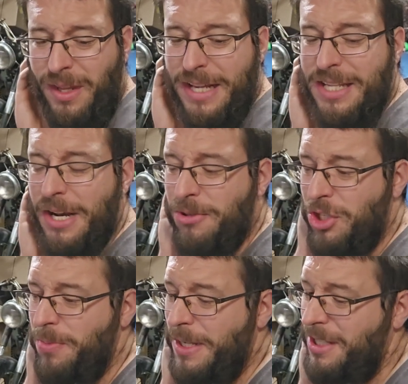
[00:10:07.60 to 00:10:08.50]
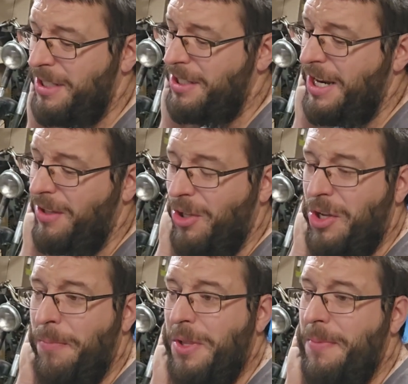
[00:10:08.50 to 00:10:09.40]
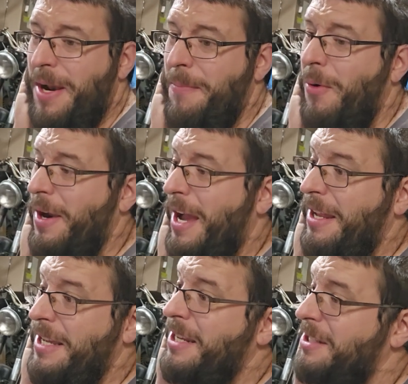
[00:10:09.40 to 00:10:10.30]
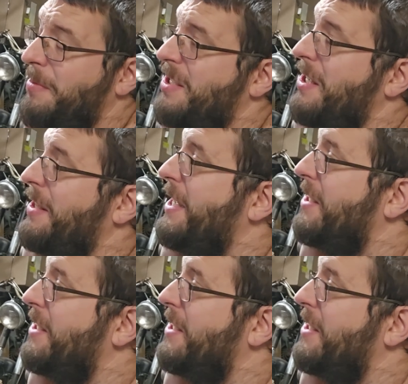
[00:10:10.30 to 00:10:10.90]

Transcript: He said it was just missing the seat. It looked complete, but I pointed out it is missing the